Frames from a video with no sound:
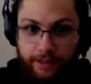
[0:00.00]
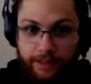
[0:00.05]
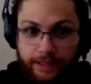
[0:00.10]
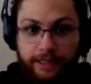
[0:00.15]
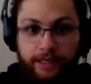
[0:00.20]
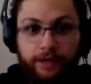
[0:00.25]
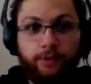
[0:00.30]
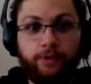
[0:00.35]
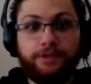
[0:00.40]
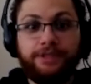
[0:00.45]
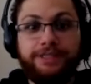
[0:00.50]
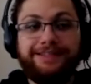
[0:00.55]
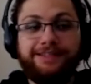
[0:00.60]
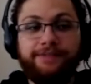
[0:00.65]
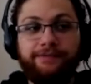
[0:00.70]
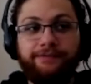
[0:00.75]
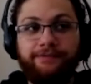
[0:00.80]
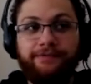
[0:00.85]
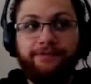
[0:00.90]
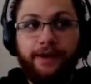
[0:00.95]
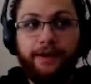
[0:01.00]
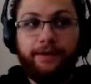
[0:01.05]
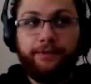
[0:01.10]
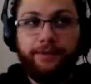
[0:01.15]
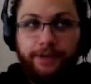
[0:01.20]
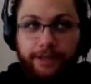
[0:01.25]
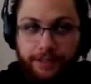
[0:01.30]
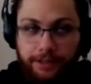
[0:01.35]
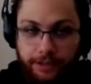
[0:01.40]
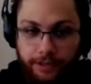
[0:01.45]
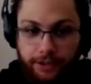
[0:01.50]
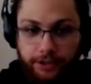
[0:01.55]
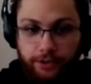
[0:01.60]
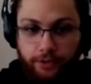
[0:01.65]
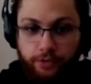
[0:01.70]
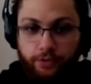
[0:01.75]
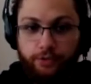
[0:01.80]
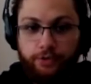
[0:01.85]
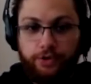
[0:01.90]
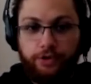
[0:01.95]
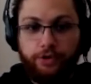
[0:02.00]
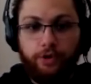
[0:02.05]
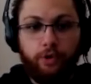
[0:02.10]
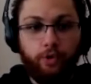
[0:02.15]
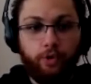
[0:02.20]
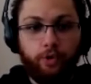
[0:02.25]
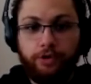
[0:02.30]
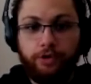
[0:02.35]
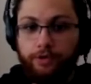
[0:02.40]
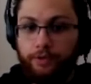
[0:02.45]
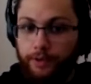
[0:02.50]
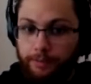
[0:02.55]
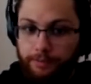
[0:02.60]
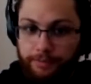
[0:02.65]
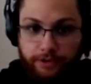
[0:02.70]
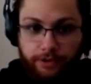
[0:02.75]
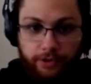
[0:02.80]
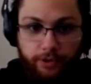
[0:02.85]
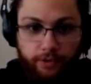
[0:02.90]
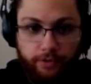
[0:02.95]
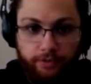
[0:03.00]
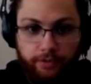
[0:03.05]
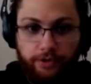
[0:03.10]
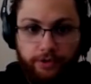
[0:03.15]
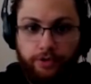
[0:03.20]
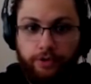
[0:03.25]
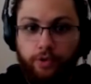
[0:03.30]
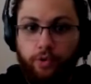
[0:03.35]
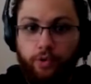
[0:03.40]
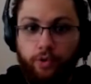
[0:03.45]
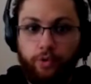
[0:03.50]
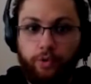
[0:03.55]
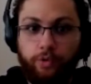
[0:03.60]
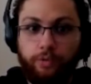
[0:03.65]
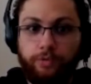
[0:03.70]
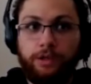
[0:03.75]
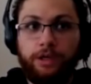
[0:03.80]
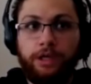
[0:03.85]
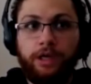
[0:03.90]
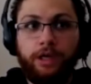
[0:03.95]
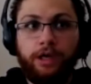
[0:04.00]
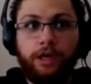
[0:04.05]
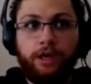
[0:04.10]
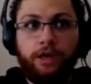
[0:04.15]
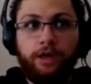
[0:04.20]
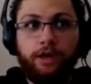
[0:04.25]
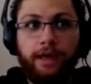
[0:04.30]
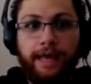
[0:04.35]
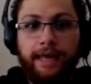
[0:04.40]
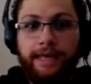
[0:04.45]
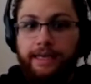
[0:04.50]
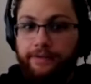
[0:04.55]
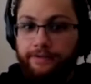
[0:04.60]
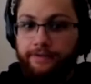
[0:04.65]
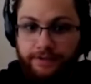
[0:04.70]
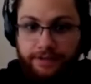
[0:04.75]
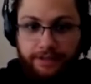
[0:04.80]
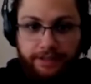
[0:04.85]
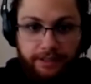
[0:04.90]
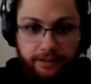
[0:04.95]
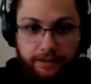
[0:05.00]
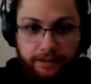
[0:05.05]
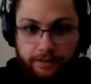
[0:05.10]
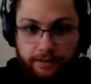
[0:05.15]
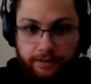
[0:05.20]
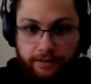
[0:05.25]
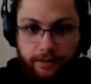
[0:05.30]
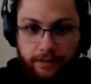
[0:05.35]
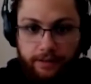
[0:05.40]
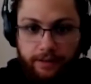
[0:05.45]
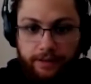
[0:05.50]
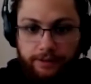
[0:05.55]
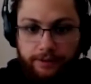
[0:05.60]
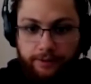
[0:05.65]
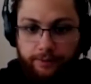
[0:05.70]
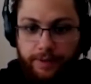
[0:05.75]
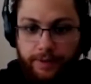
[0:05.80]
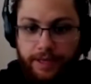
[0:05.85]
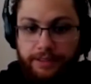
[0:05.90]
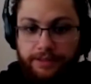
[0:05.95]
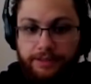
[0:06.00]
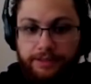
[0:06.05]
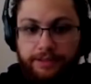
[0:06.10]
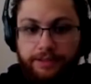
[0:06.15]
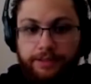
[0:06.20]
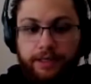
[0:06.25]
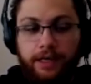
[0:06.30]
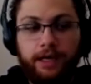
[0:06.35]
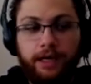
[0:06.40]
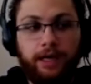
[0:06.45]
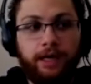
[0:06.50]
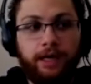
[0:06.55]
All right. And I was very new to the whole crypto, to the whole NFT space.